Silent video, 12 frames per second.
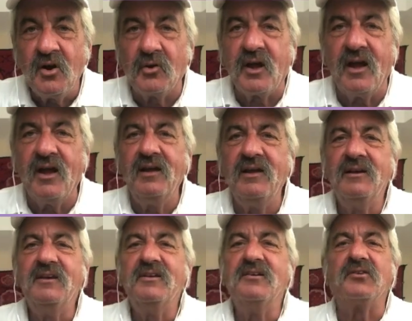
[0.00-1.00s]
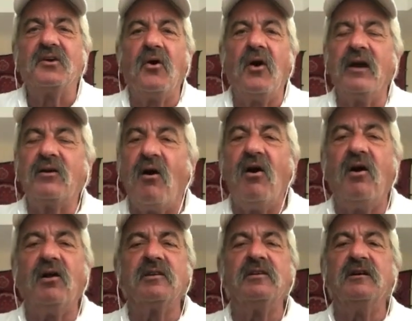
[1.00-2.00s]
Okay. So I
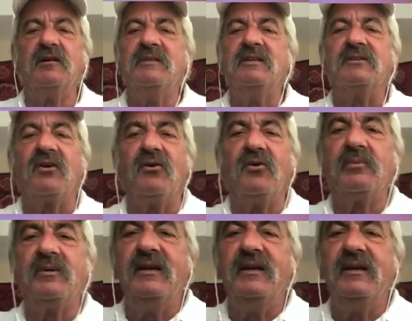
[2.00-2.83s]
called him. He told